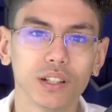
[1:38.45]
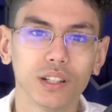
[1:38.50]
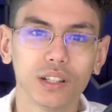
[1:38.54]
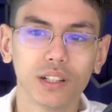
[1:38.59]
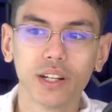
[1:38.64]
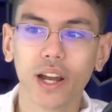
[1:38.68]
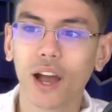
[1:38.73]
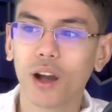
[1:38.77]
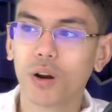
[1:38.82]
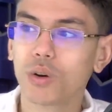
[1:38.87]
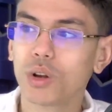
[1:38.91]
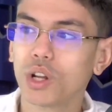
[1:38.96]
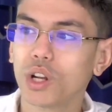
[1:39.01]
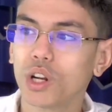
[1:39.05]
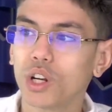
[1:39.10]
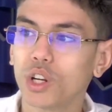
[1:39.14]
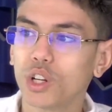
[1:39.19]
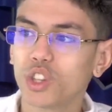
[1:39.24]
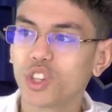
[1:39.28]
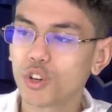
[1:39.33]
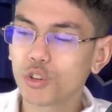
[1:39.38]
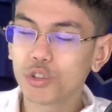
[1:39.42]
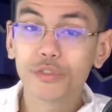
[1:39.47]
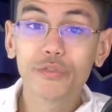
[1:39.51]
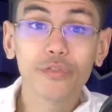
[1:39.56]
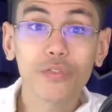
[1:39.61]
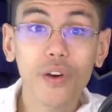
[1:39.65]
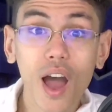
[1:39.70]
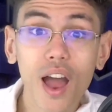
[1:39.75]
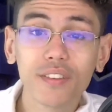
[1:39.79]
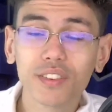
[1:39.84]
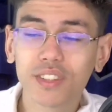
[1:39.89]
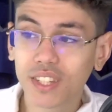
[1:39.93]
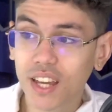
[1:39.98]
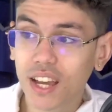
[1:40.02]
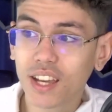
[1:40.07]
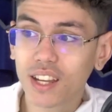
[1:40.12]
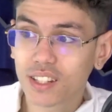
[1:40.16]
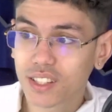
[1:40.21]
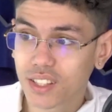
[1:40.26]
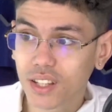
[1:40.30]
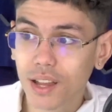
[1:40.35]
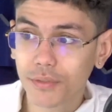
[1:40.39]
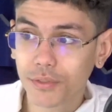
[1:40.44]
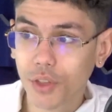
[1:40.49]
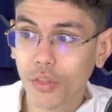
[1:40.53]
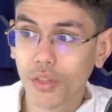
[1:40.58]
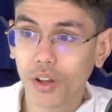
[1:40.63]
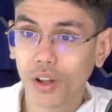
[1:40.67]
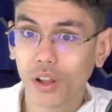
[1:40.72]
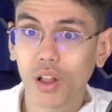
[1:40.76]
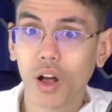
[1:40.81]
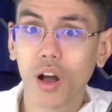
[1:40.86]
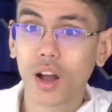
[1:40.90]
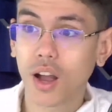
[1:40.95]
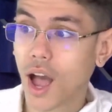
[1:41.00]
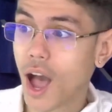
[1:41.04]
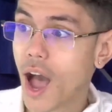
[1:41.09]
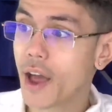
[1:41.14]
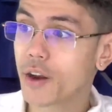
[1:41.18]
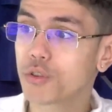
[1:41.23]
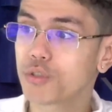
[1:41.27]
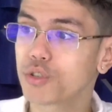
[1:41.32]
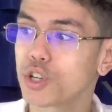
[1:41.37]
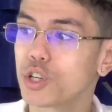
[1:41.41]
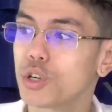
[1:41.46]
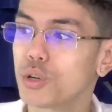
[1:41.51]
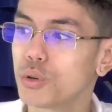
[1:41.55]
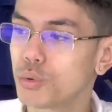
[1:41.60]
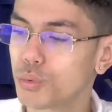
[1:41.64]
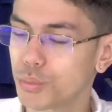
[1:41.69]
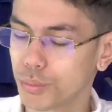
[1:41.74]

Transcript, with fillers: Now, there's 5 seconds left on the clock. I don't know